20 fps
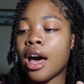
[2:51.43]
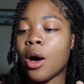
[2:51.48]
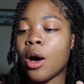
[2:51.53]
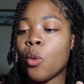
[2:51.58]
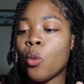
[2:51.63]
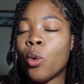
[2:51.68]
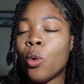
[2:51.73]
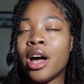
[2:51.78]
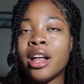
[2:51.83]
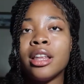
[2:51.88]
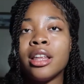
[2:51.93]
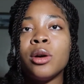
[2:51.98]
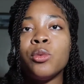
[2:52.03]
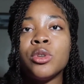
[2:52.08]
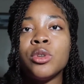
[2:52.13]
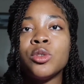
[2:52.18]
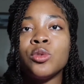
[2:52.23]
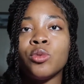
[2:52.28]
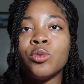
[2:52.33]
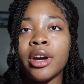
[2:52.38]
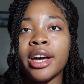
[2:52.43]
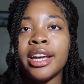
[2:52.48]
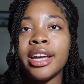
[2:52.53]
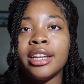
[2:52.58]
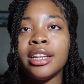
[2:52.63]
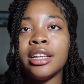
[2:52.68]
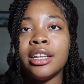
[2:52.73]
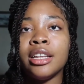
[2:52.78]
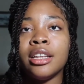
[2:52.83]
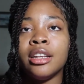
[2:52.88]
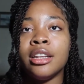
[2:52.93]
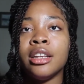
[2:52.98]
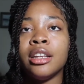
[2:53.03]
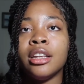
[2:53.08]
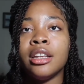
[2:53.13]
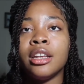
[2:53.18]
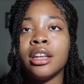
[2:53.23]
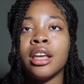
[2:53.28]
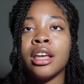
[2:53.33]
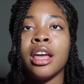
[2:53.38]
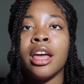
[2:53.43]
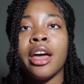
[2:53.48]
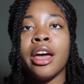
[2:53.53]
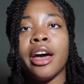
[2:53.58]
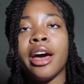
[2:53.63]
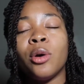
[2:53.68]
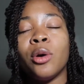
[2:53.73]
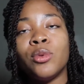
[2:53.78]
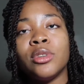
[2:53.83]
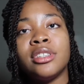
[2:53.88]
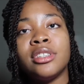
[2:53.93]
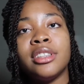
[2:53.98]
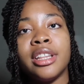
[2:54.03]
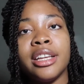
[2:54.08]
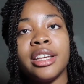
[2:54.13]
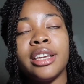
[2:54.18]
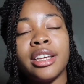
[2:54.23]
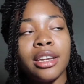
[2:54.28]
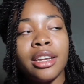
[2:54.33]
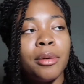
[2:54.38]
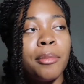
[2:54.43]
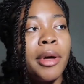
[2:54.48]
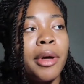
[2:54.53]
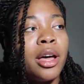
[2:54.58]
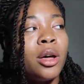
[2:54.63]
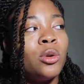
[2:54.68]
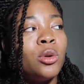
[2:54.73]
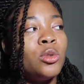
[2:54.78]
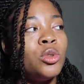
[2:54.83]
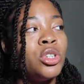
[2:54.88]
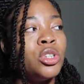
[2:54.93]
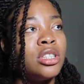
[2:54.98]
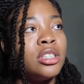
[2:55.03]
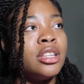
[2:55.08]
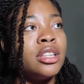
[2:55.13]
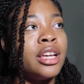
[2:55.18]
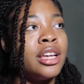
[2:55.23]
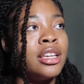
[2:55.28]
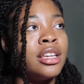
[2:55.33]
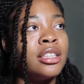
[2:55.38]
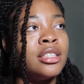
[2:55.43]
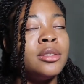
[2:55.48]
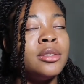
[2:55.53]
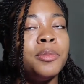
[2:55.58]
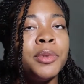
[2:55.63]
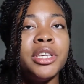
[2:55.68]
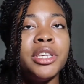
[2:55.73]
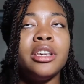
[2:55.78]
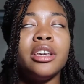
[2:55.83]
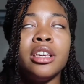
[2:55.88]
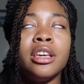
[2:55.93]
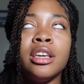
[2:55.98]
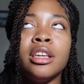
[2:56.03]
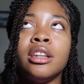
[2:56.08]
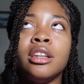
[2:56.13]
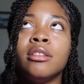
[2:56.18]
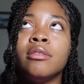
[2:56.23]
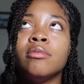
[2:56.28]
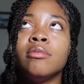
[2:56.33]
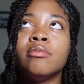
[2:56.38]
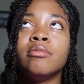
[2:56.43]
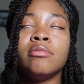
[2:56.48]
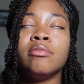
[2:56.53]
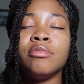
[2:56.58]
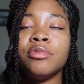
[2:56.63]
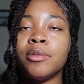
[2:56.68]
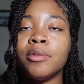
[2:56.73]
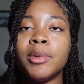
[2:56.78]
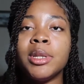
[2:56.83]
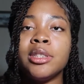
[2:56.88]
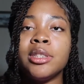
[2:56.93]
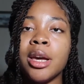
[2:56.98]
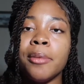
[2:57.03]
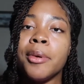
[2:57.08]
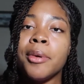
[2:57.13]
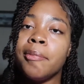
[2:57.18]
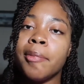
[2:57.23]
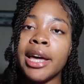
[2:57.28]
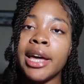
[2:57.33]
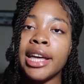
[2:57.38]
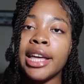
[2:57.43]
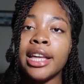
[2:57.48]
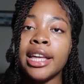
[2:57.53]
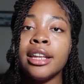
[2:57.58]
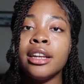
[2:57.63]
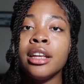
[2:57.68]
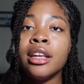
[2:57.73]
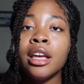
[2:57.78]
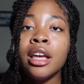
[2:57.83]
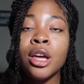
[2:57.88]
while I was writing, I was thinking about just like speaking from the top of my head.